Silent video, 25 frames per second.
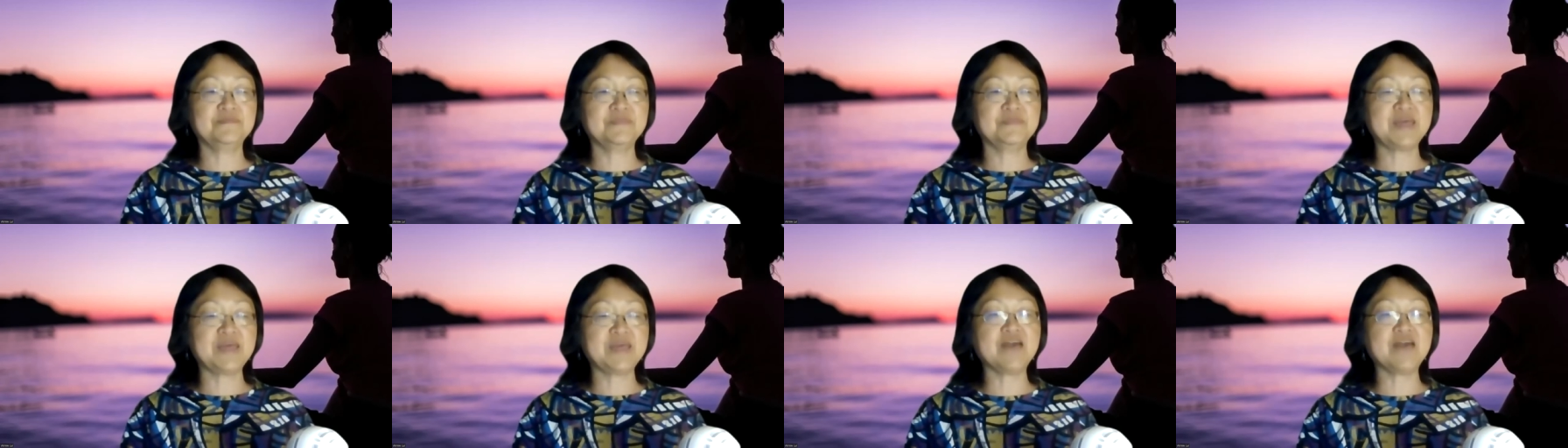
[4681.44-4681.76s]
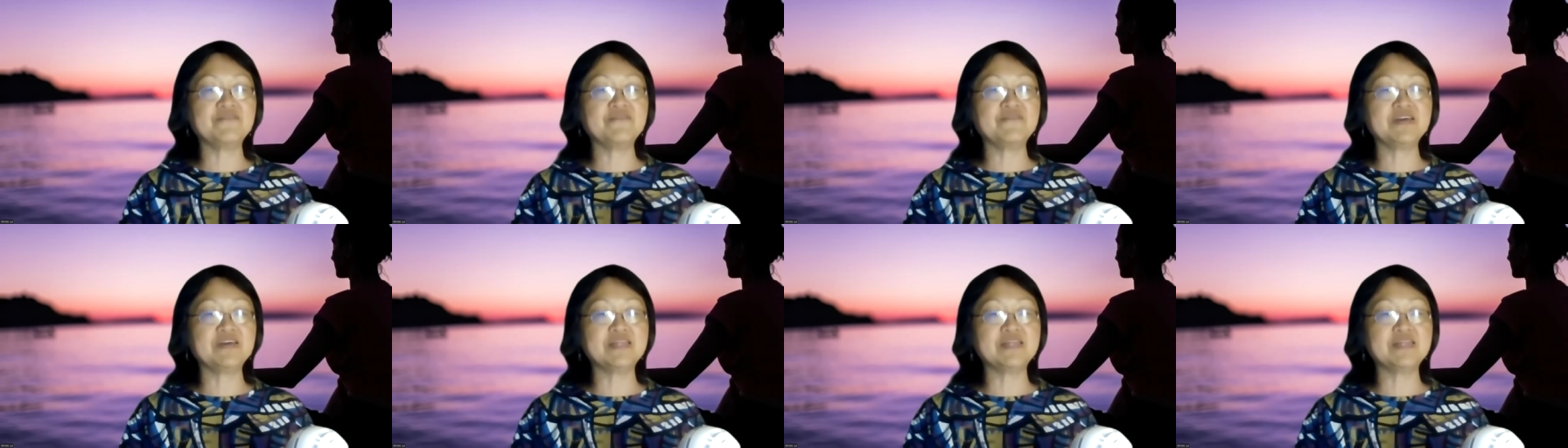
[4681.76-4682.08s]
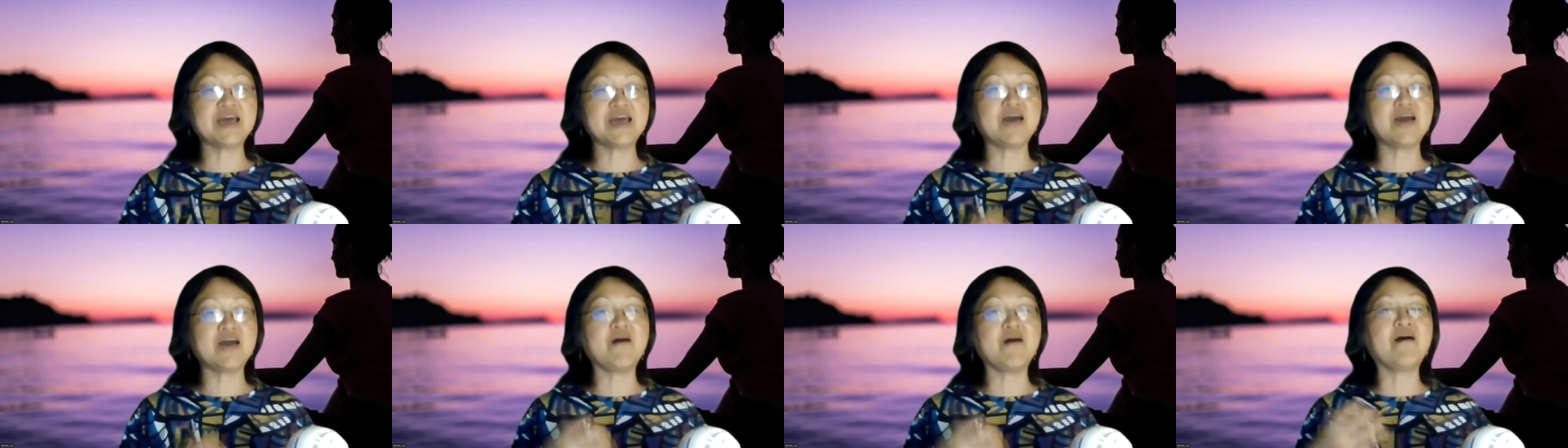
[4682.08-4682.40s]
having
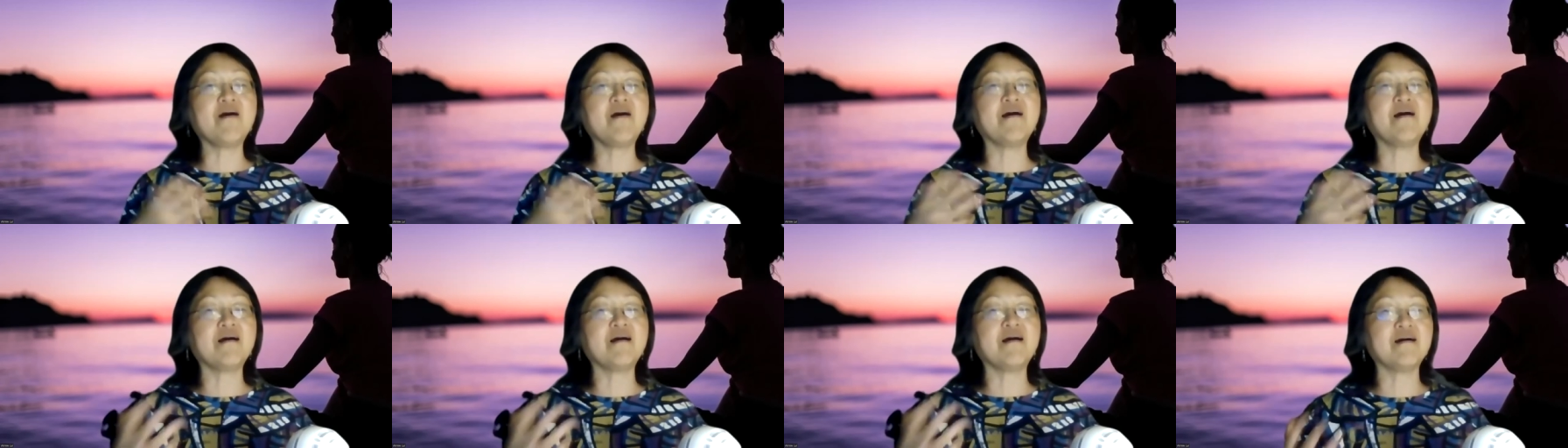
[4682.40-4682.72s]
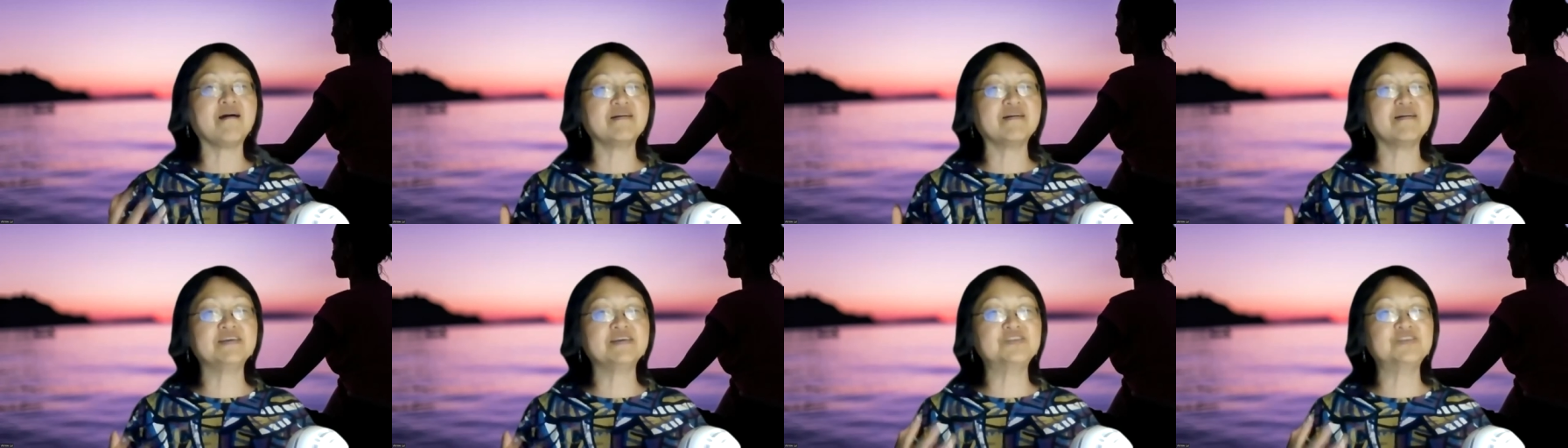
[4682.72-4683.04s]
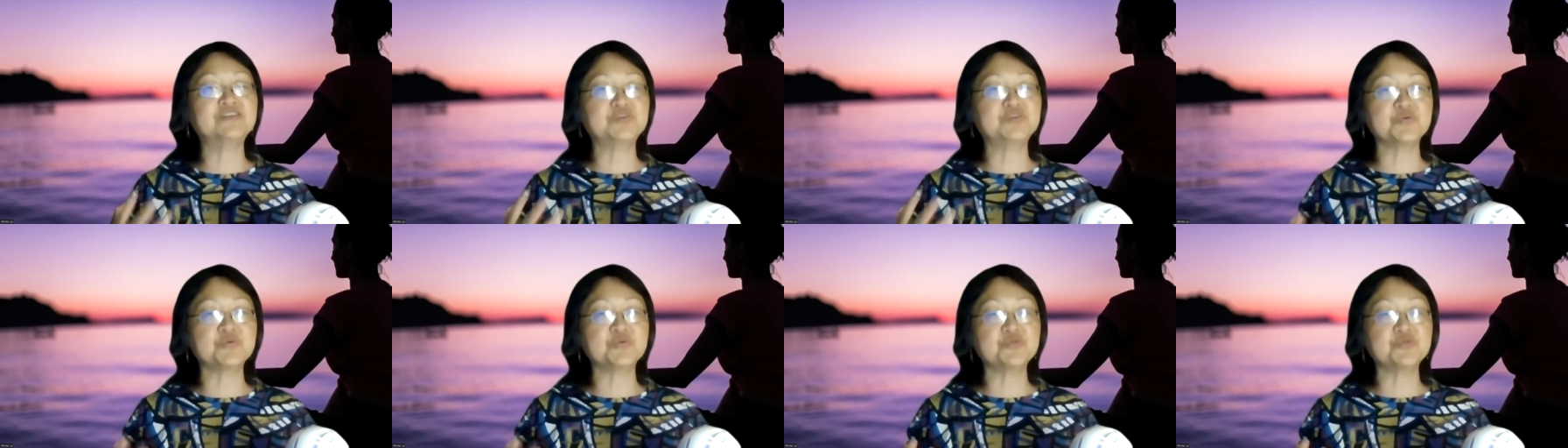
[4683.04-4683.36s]
that, oh,
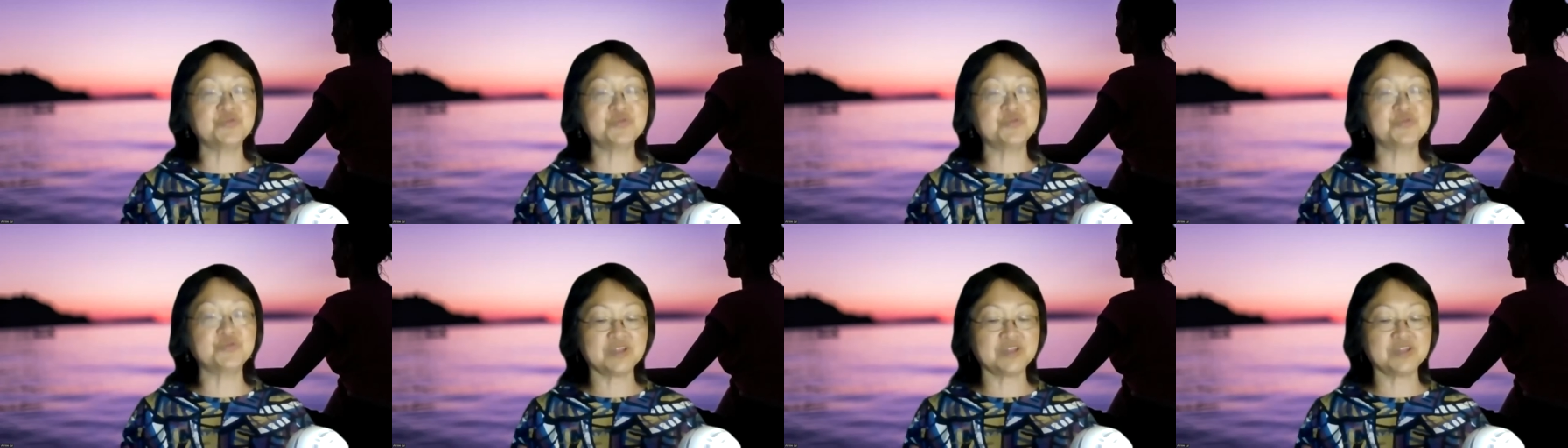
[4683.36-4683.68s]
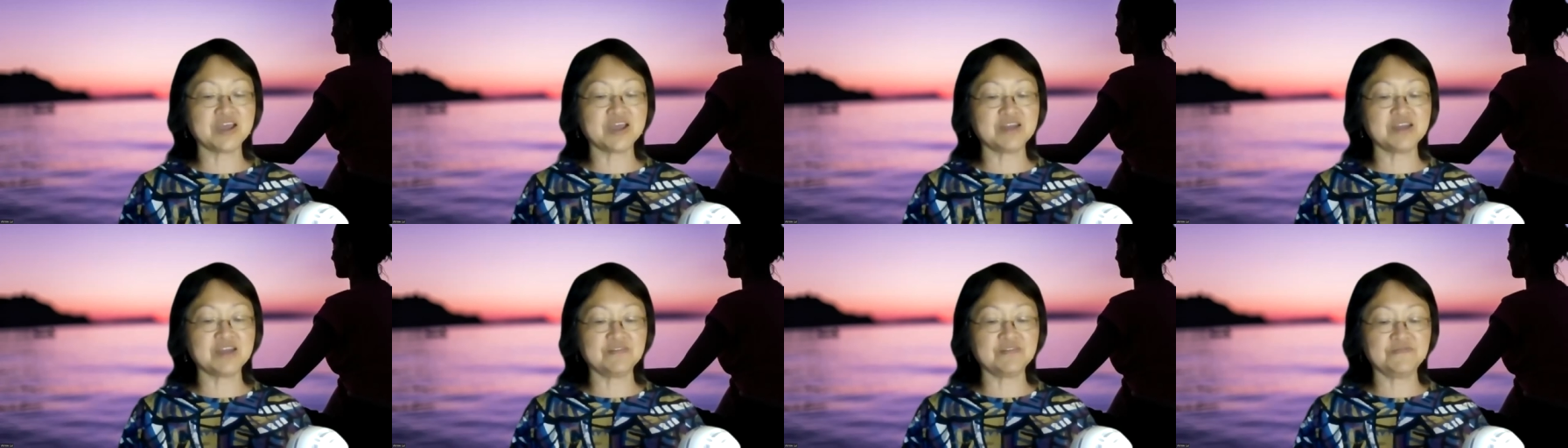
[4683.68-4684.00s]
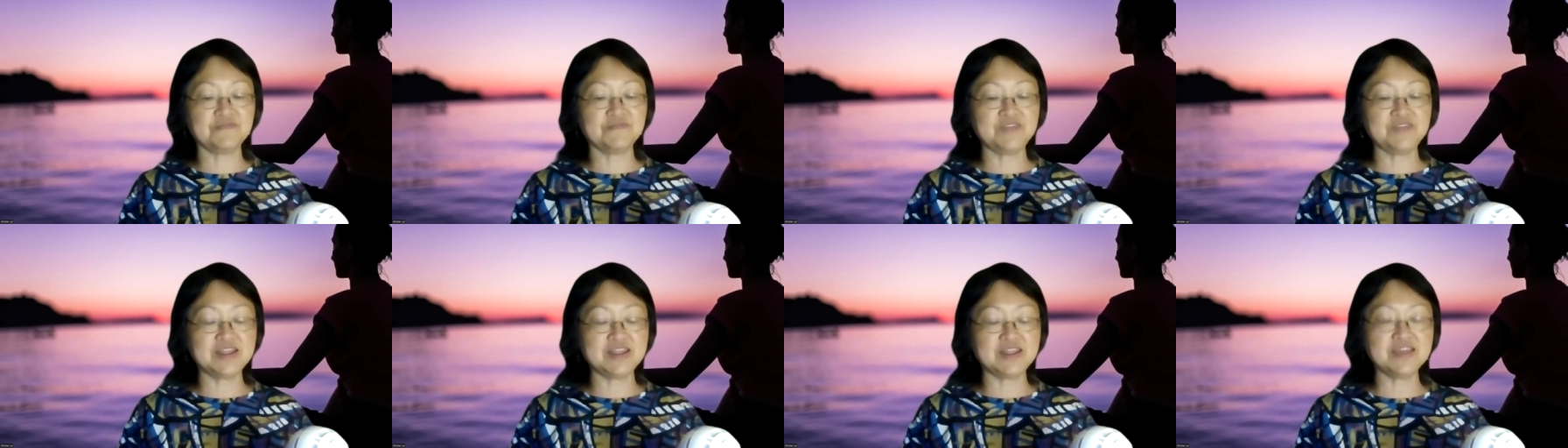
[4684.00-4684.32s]
it's so good kind of
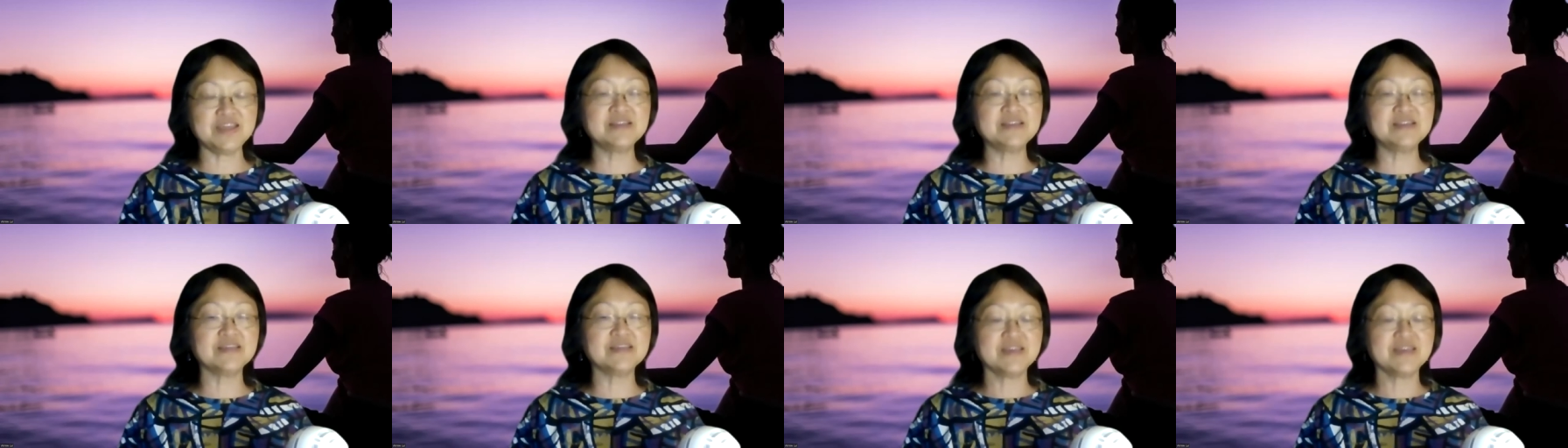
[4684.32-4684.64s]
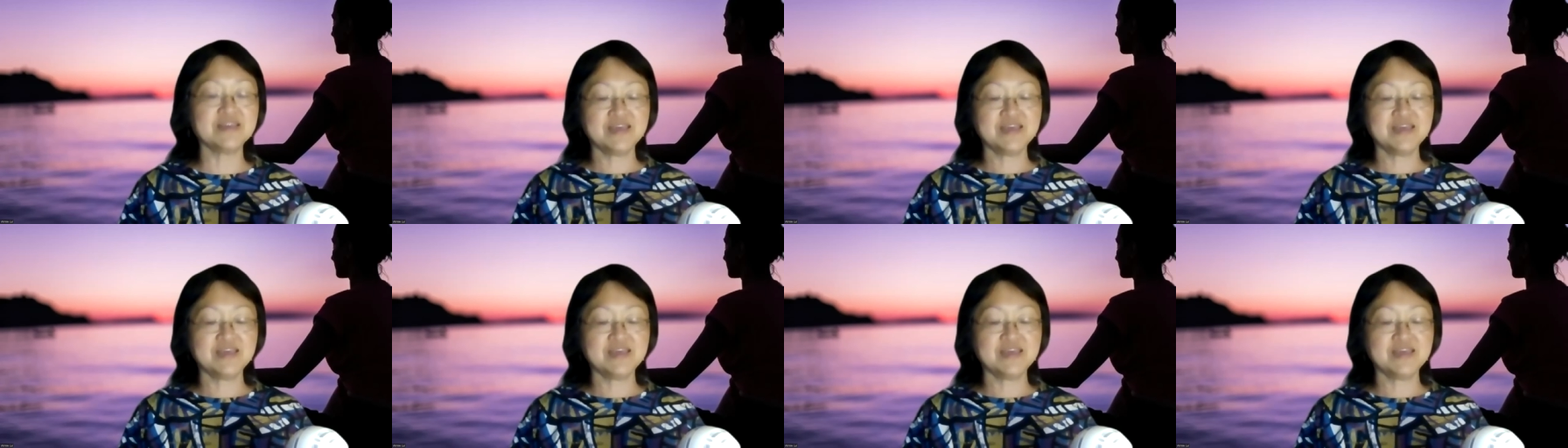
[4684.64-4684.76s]
feeling,